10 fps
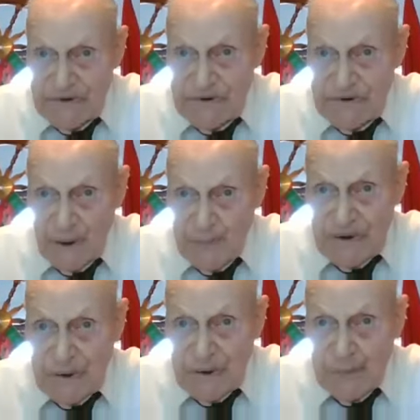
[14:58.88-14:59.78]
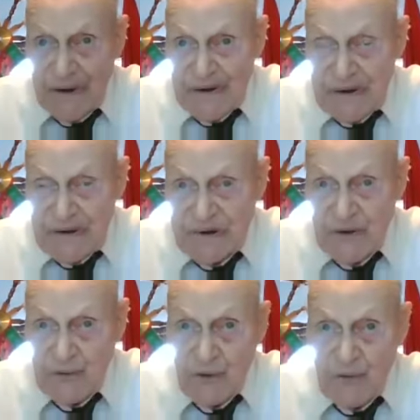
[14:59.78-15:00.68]
the deputy commanding
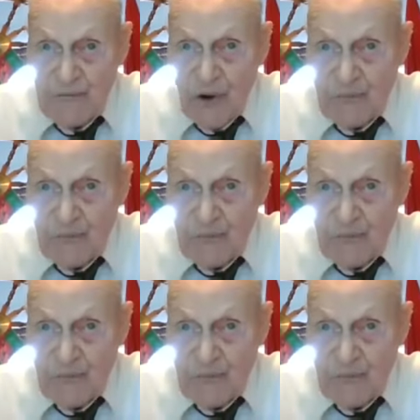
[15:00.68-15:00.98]
general of